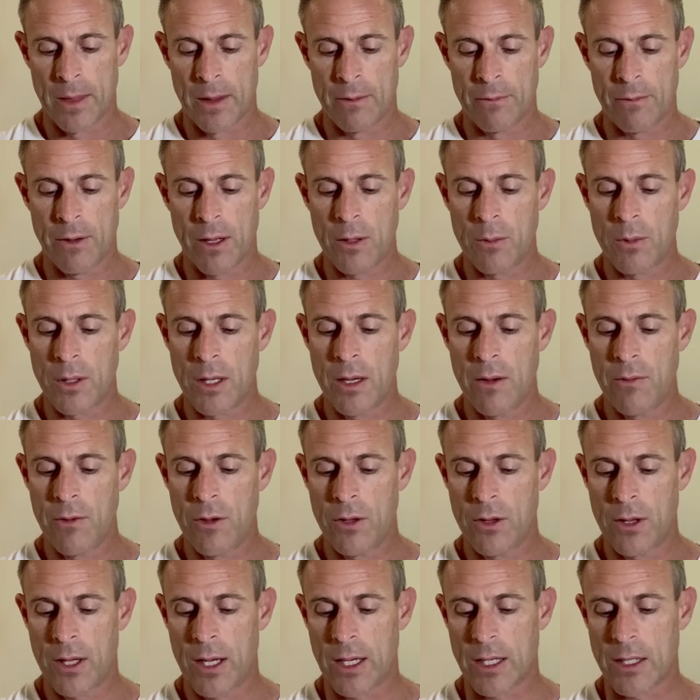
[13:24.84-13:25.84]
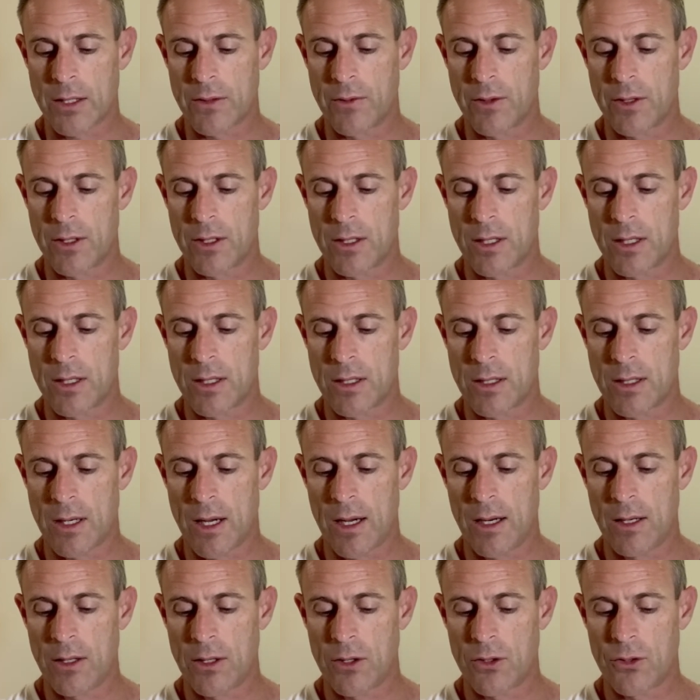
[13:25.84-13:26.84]
Father, we give you thanks for the
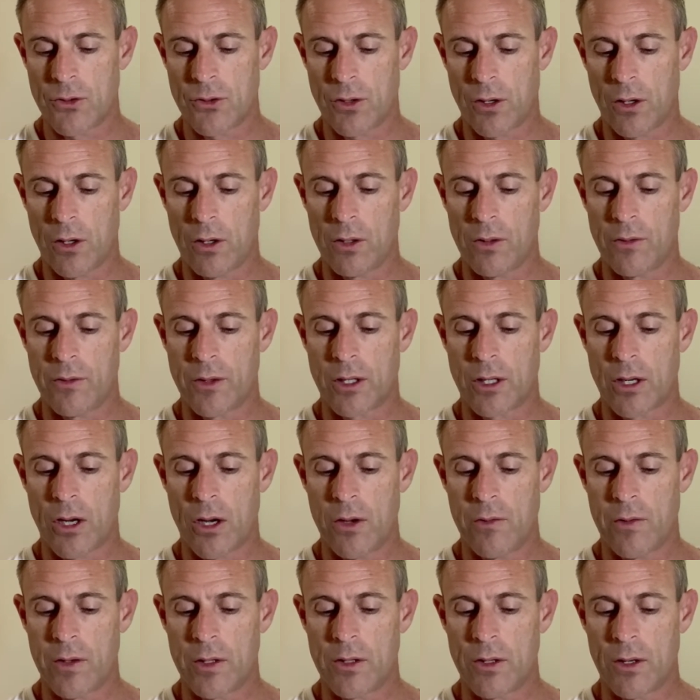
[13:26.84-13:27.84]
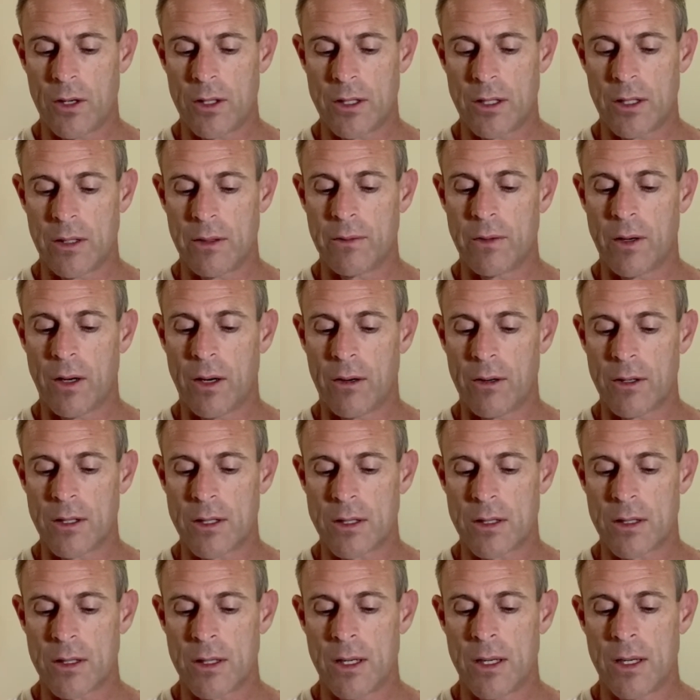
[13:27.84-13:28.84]
sustained control of the COVID-19
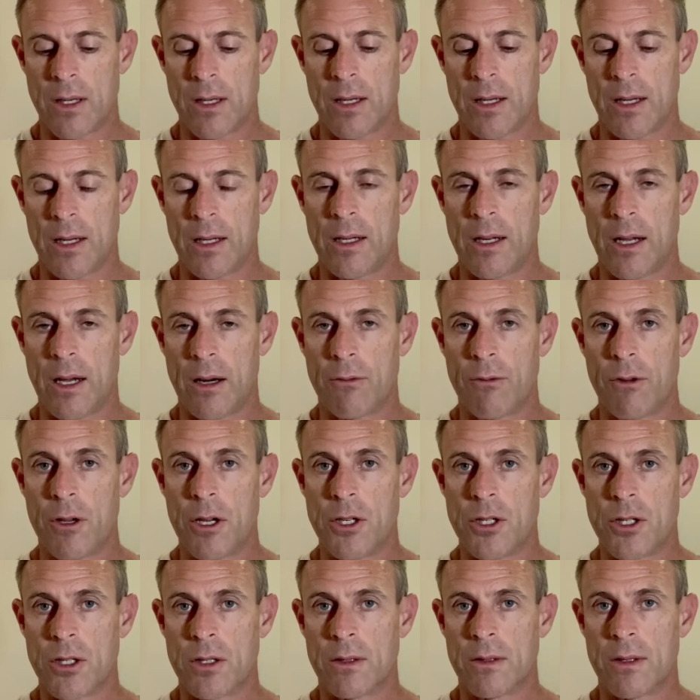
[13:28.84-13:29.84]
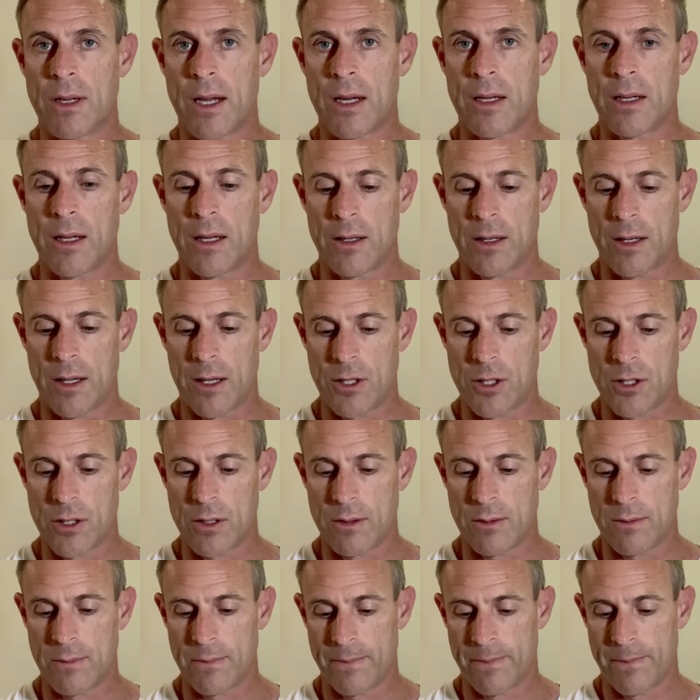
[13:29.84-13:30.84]
virus in our region and our
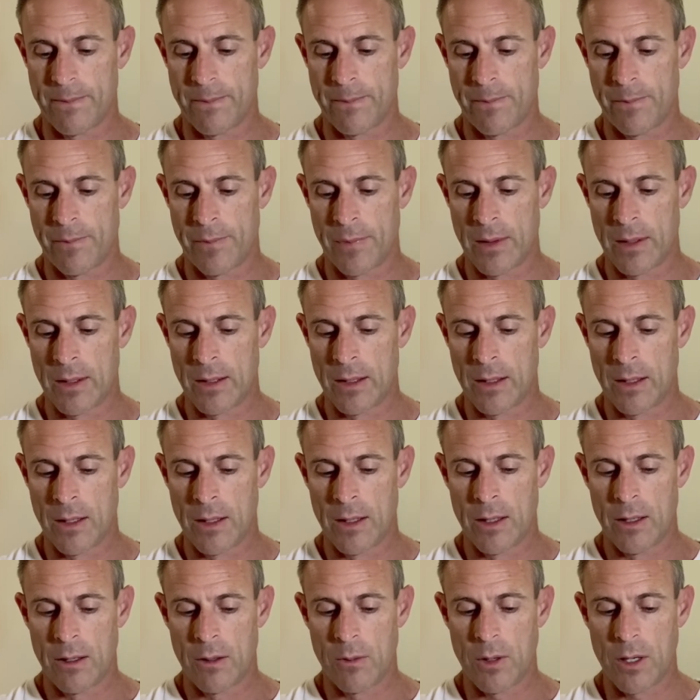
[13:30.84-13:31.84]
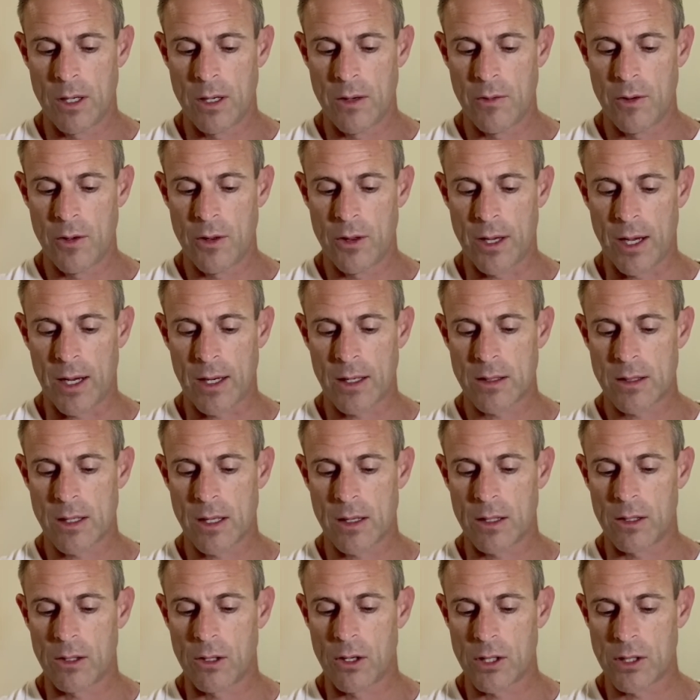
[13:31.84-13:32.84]
nation. We give you thanks that
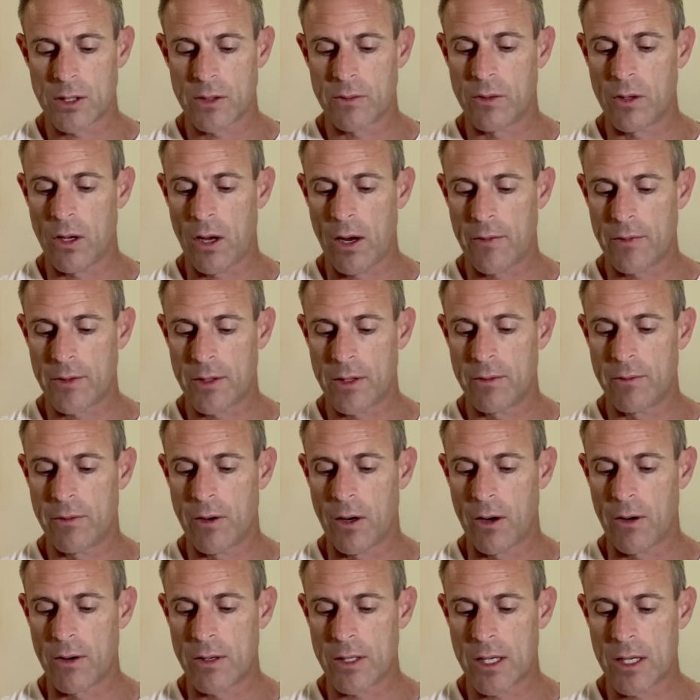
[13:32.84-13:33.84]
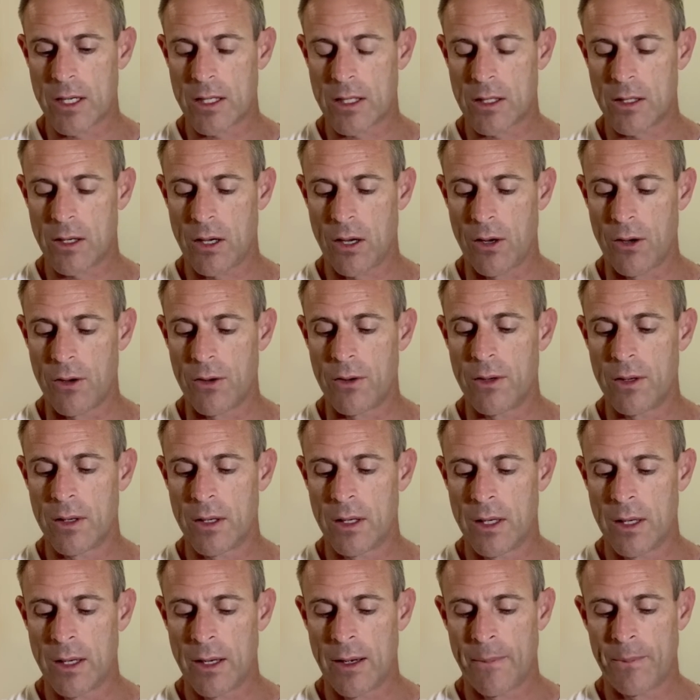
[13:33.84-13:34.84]
the loss of life of the virus has slowed
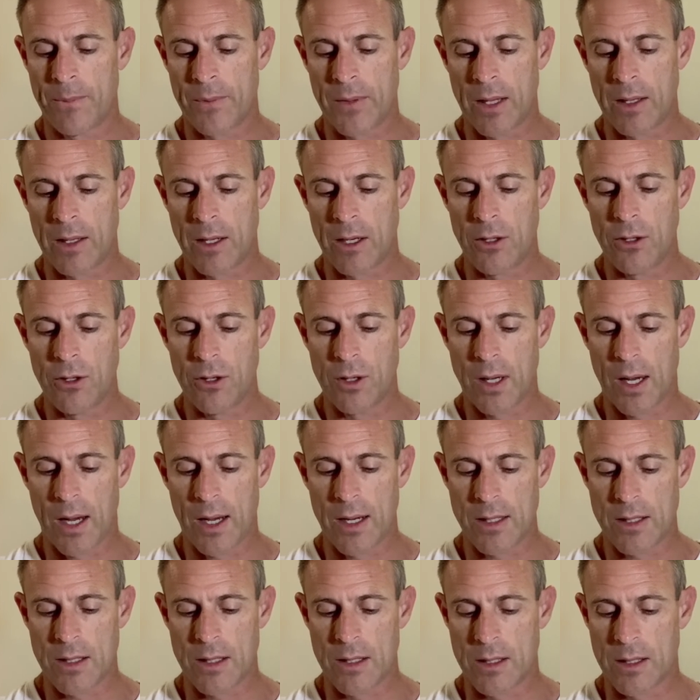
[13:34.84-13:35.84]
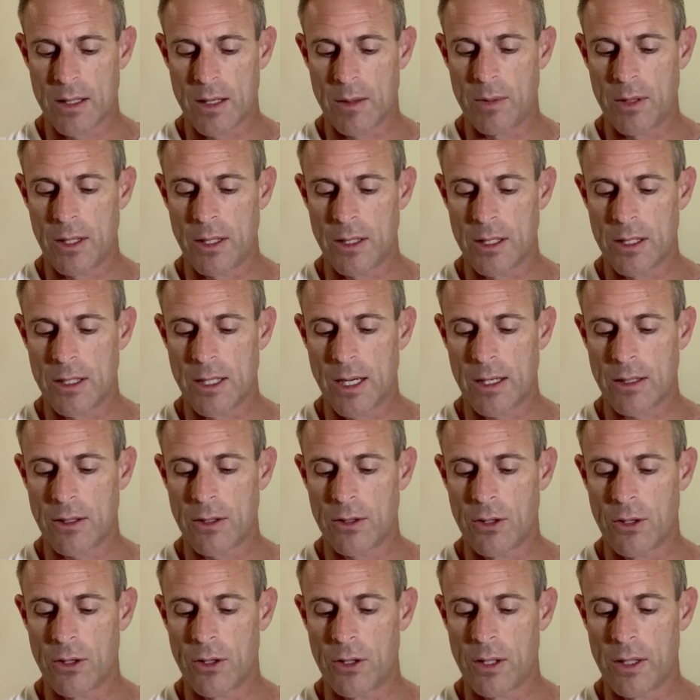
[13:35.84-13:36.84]
and that new cases are being
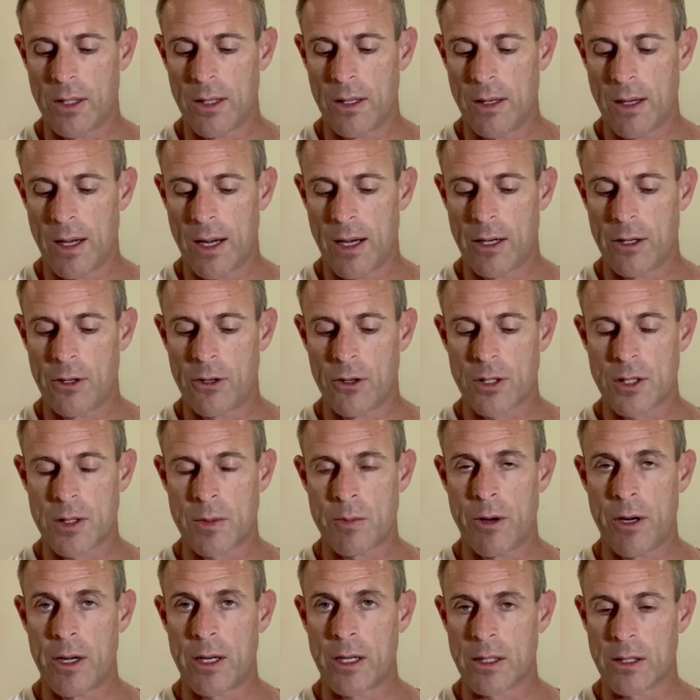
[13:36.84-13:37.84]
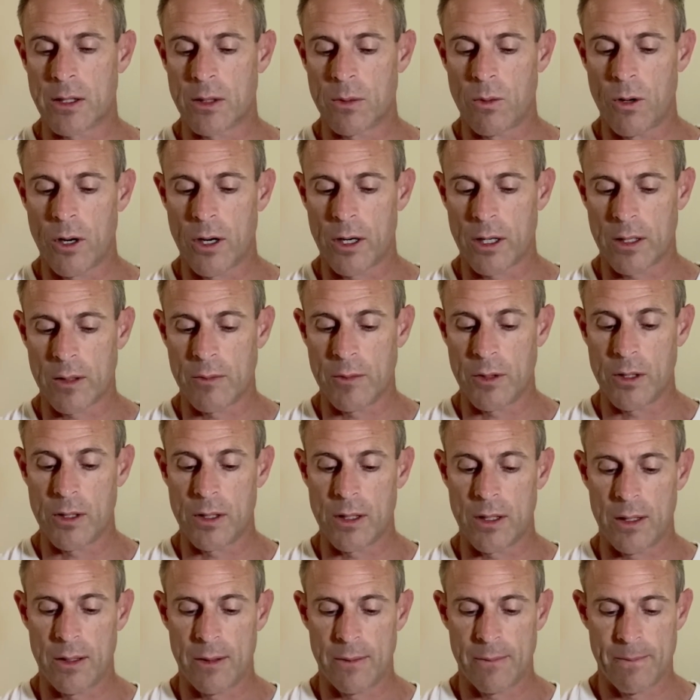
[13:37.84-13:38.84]
detected early and are not spreading to the wider
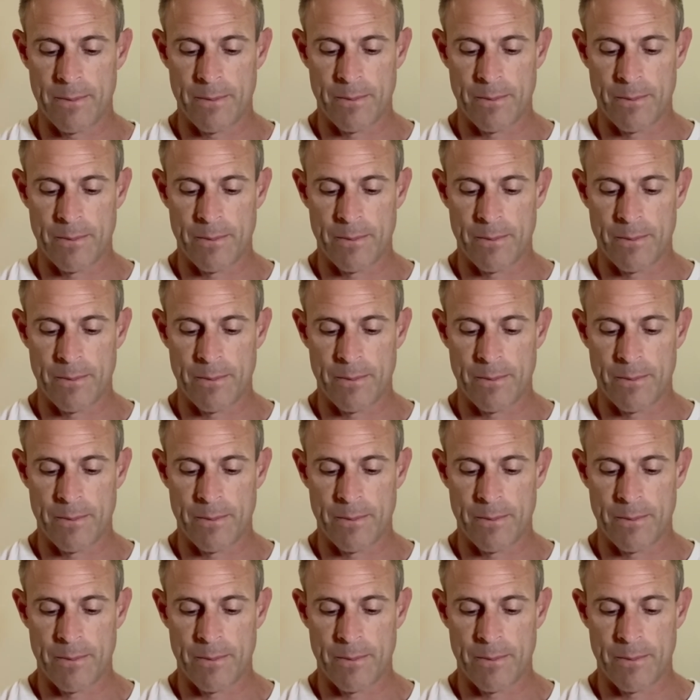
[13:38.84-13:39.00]
community.